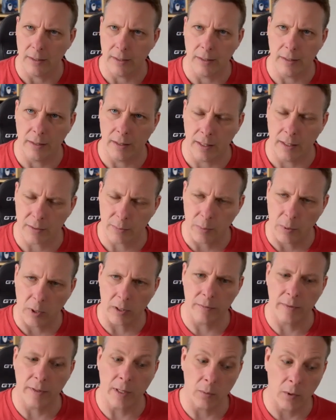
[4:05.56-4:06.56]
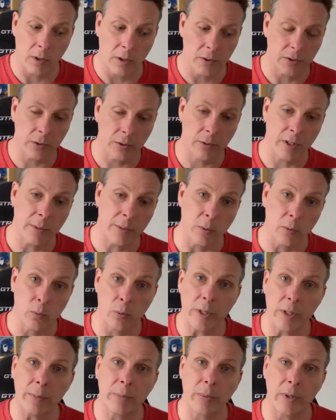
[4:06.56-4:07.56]
As part of that, we're also going to be
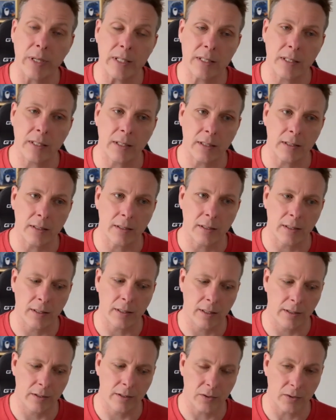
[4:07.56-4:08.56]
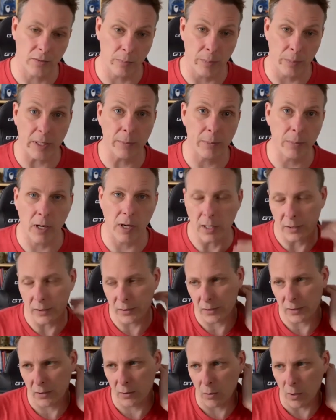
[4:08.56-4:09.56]
reprinting the sort of big
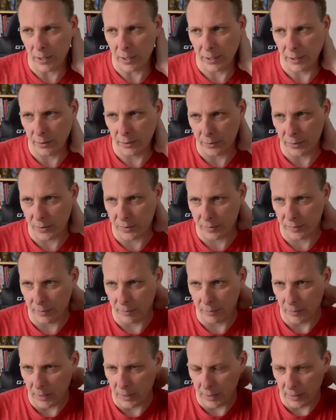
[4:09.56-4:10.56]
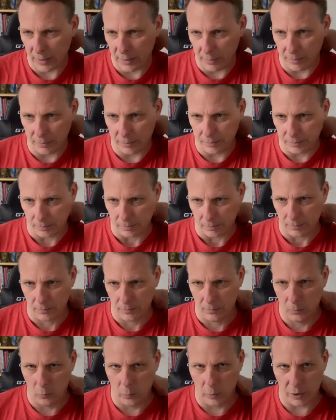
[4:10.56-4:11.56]
box Quodd Heroes,
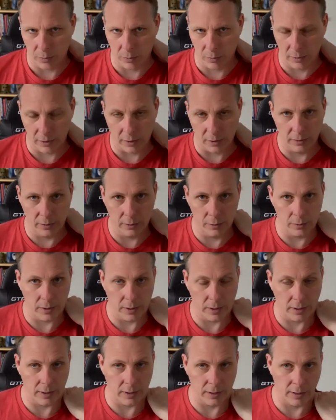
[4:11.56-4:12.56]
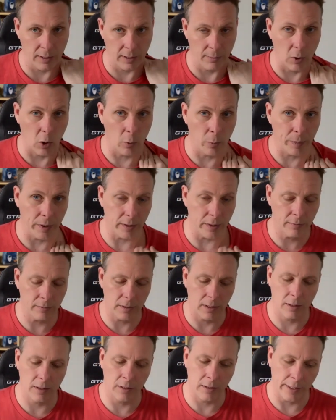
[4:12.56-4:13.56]
which will include, I'm hoping,
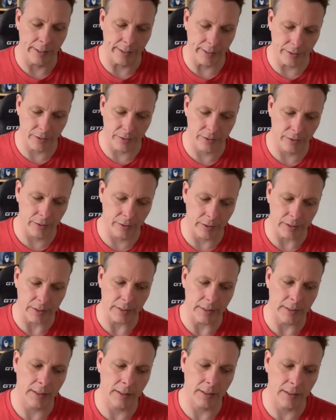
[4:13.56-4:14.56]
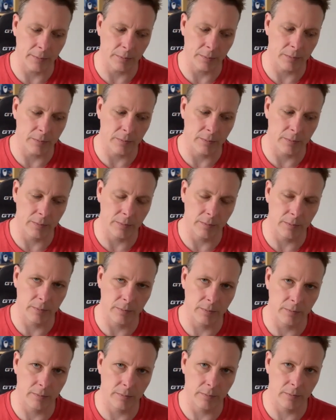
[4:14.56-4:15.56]
an insert,
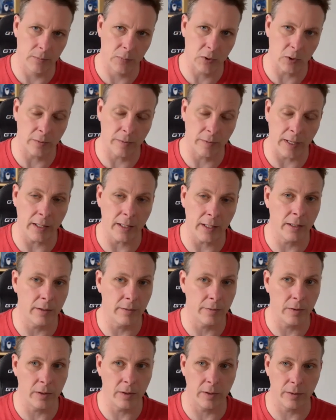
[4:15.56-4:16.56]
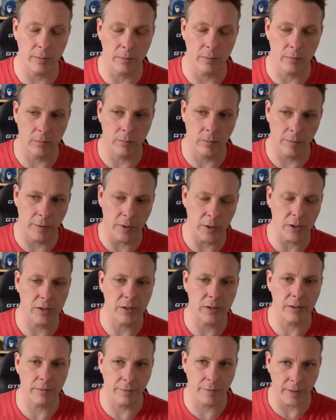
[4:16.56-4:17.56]
sort of any of the
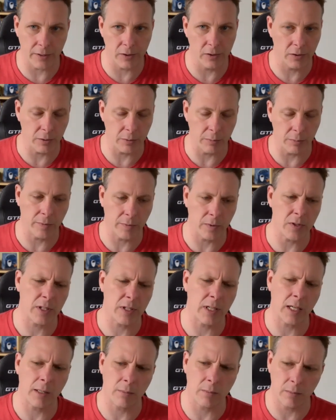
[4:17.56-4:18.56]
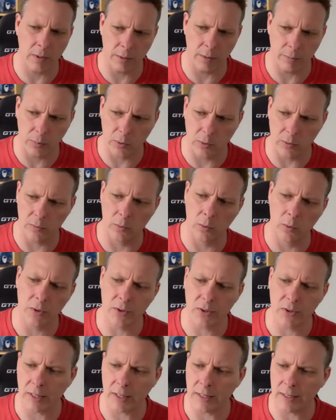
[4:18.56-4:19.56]
revisions and fixes from the first game, improved rule
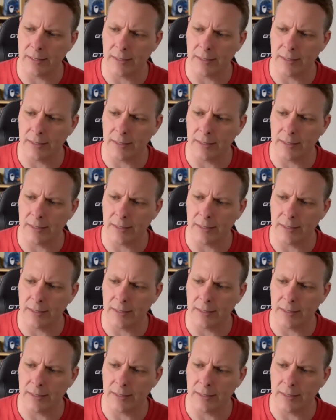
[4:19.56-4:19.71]
set,